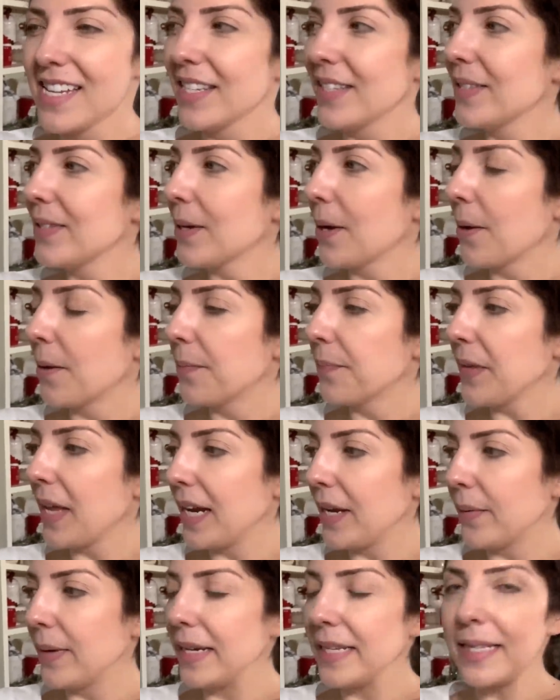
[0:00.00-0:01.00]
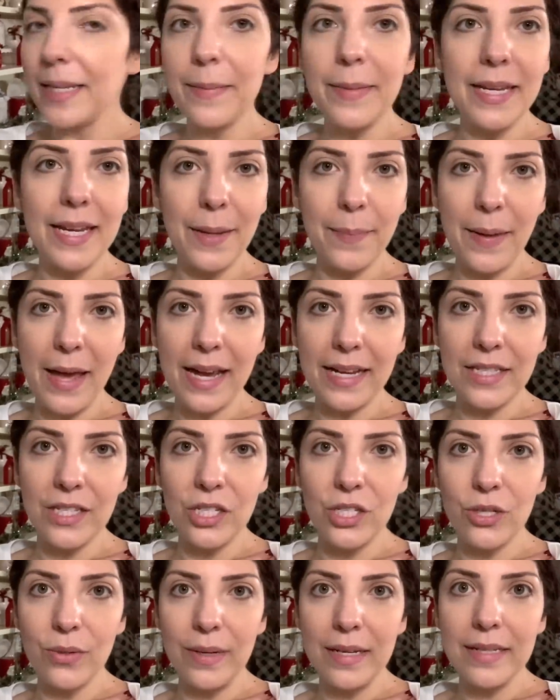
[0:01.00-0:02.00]
So anyways, let me get back
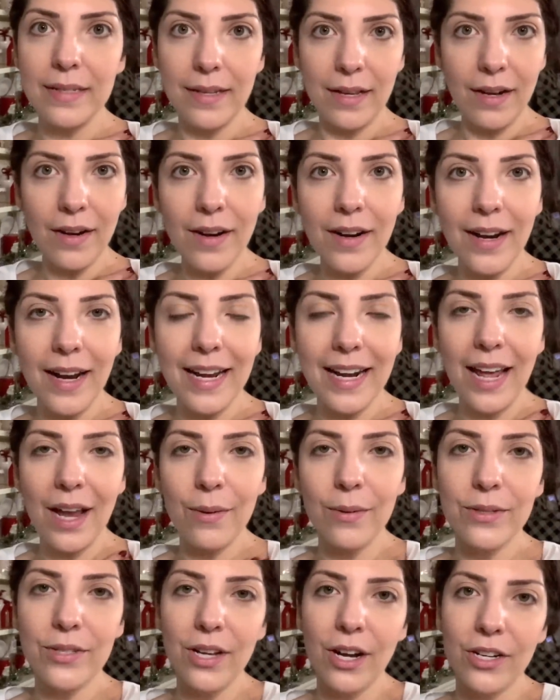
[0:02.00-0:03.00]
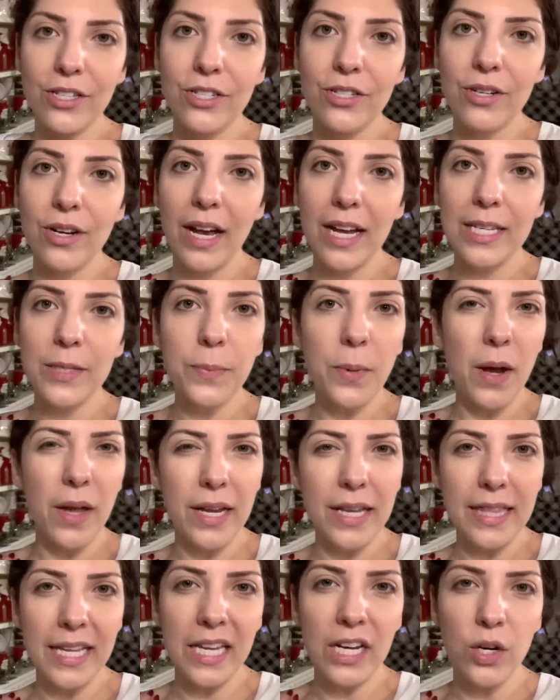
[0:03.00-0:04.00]
to doing dinner, and I will talk to you guys
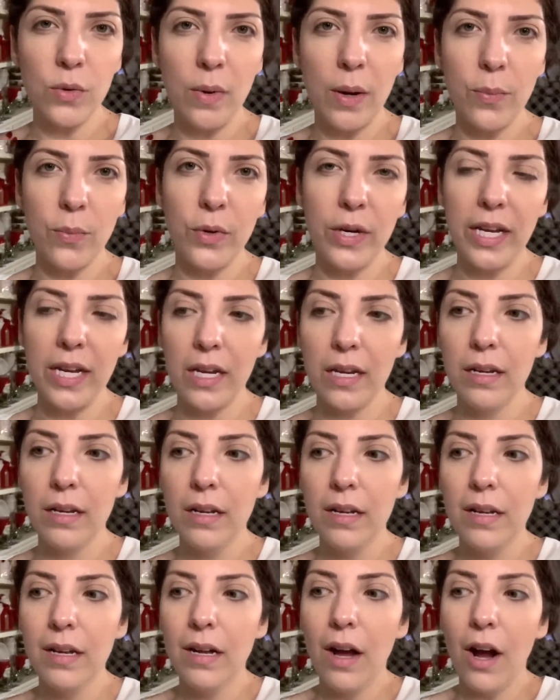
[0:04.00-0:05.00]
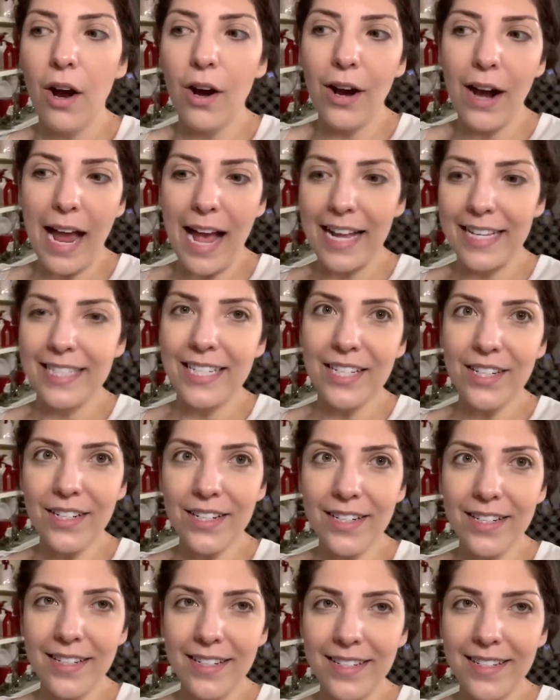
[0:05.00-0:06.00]
probably later when we are at
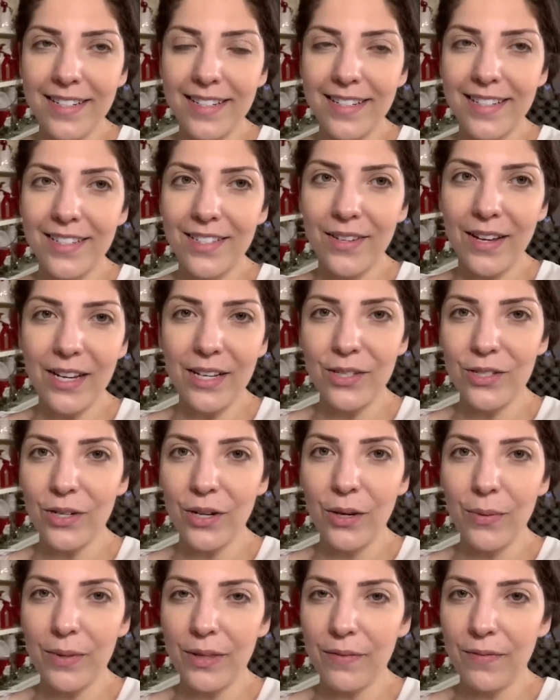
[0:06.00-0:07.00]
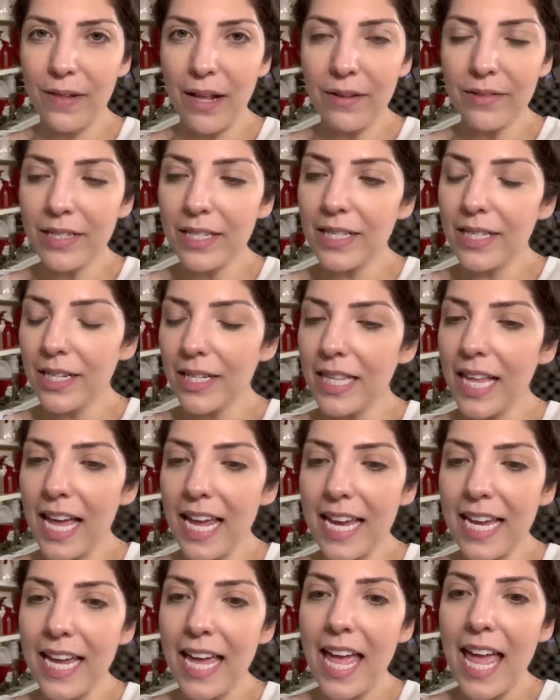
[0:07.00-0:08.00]
dinner, so I can show you what the flautas look
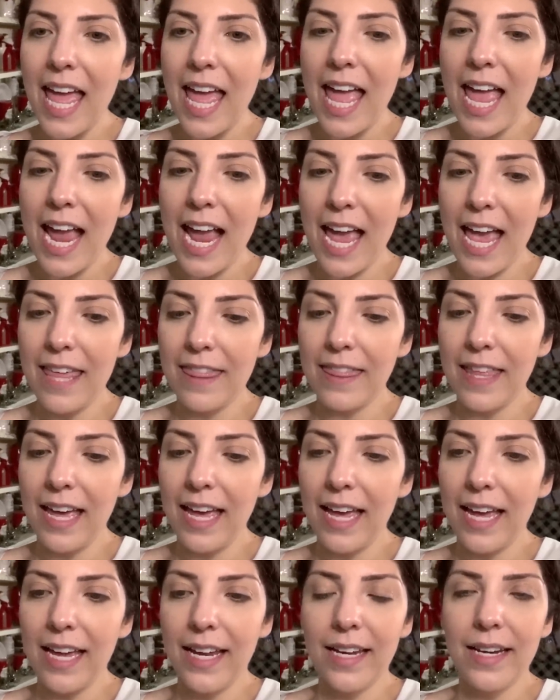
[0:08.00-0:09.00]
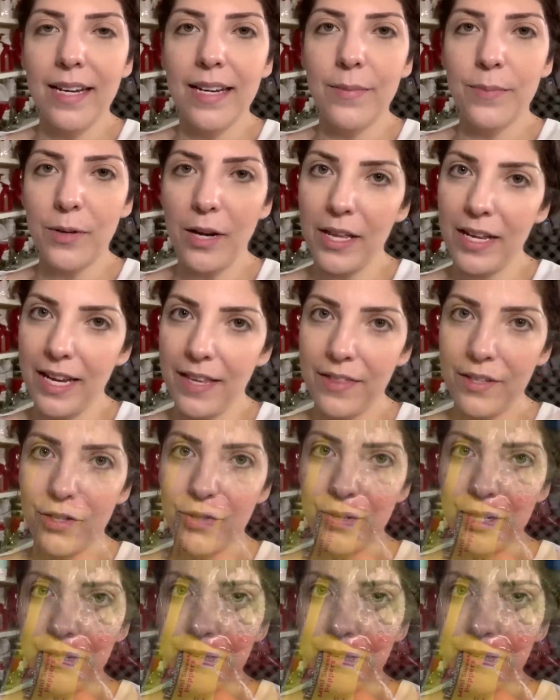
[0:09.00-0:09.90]
like, and then probably at the tree